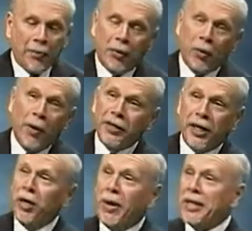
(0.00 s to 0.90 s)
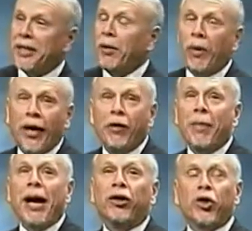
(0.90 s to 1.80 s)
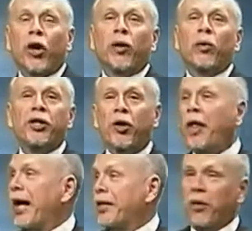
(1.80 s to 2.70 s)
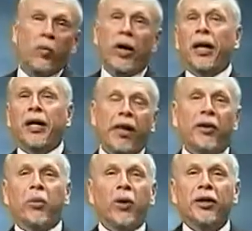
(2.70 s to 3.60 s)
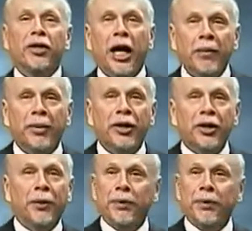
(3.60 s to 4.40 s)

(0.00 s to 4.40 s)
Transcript: But what was interesting, whenever Michael Jordan would do that to win another world championship,